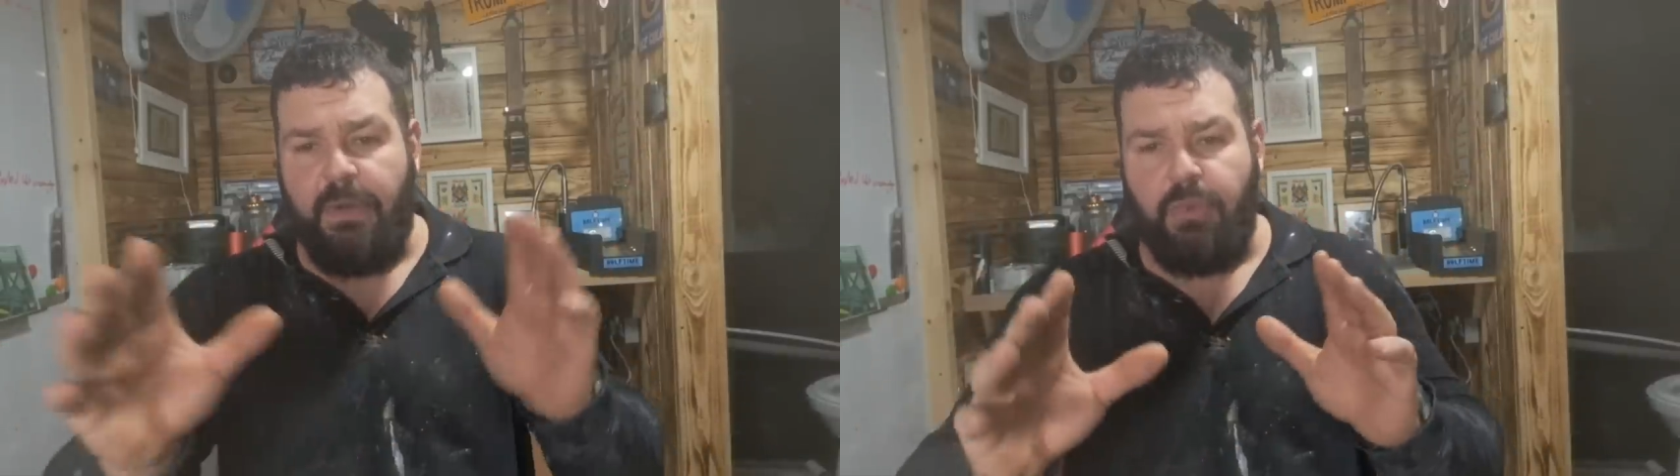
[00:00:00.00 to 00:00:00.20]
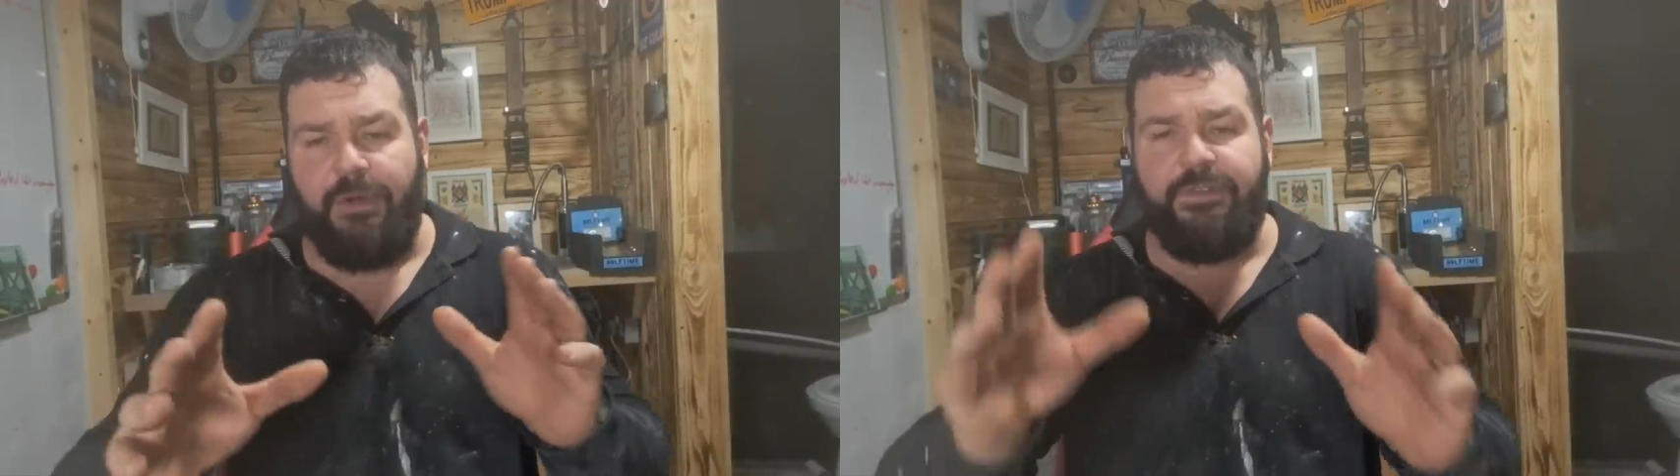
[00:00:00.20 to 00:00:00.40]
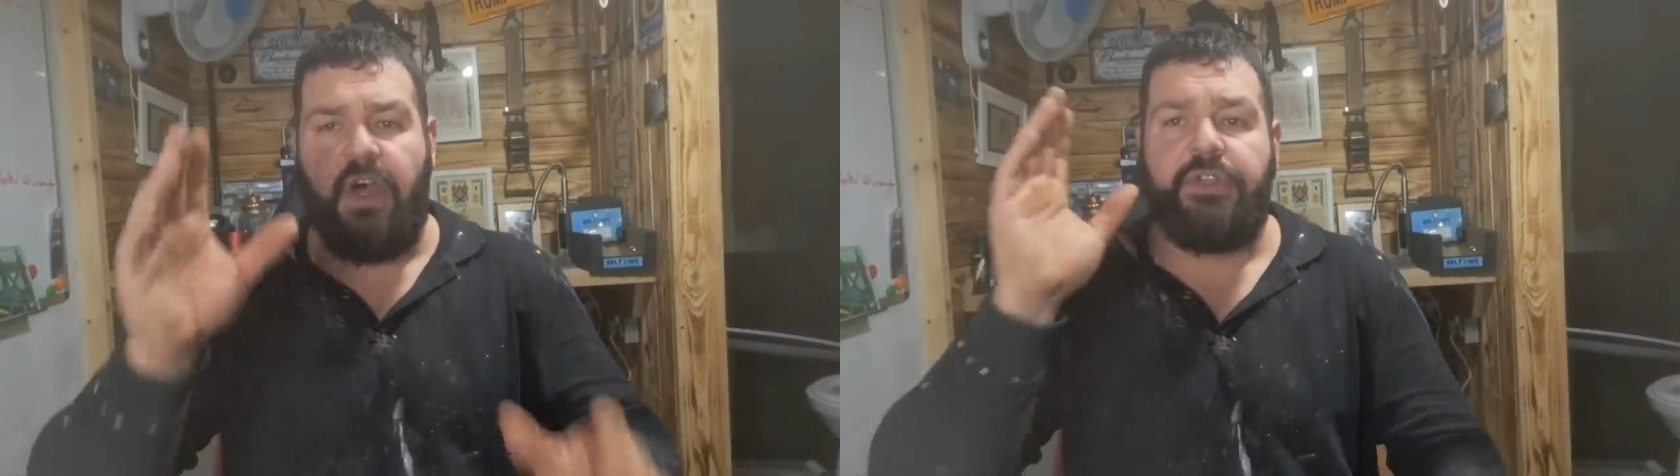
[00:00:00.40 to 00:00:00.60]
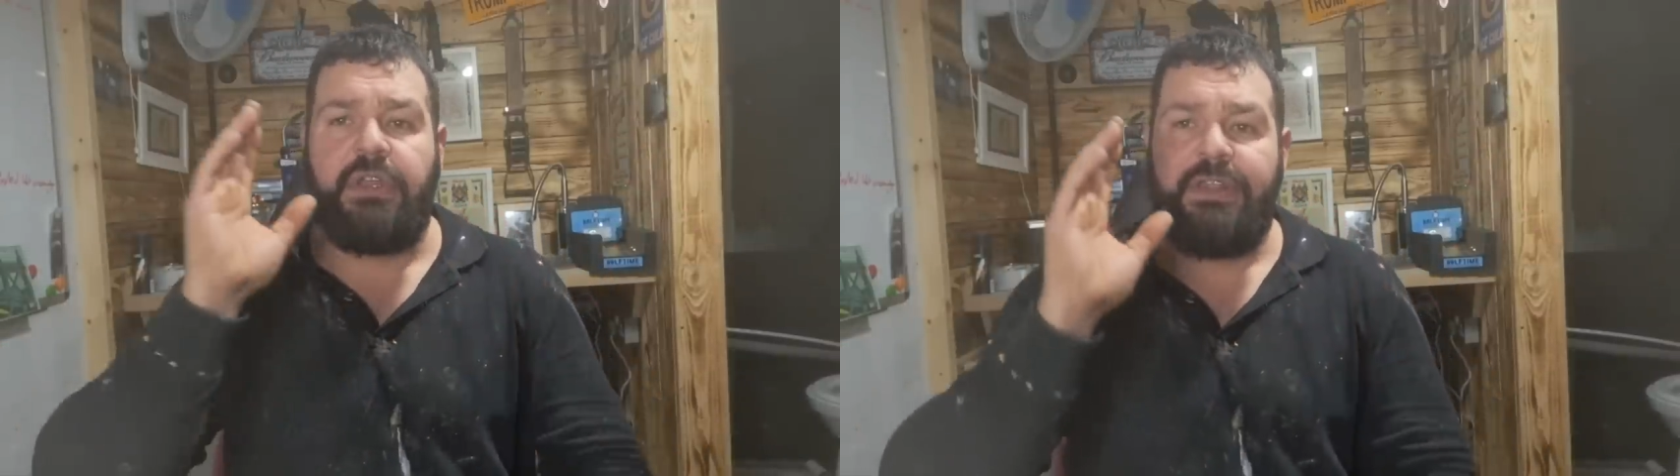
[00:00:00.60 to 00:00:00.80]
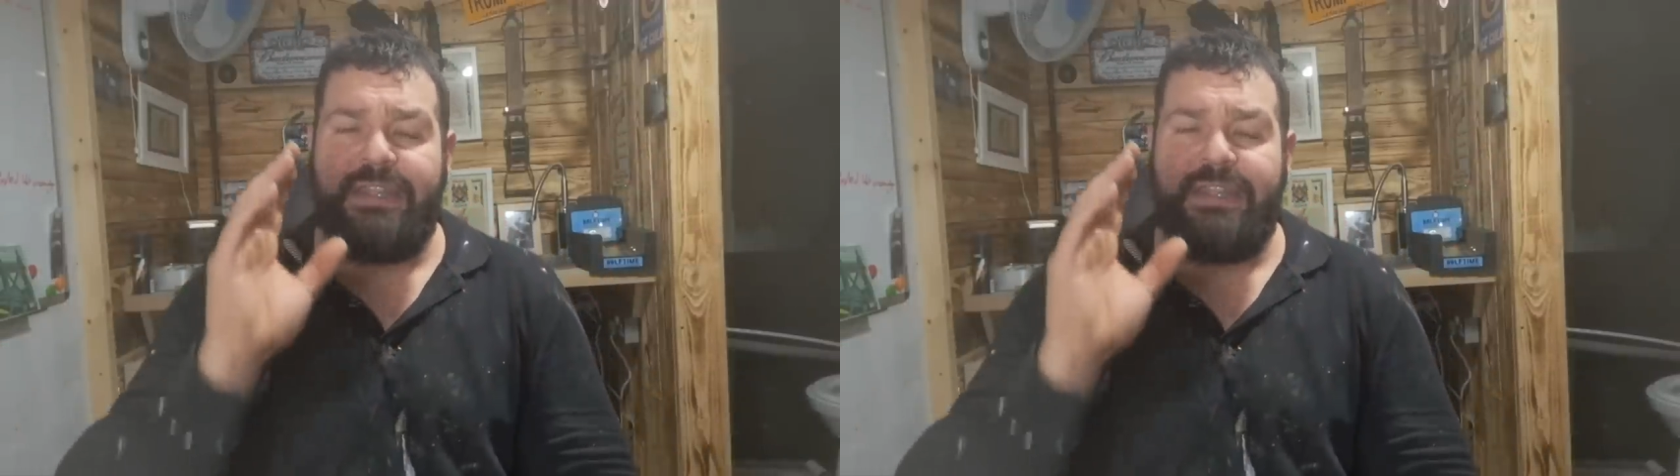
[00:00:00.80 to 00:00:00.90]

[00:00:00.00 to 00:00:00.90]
won't waffle on.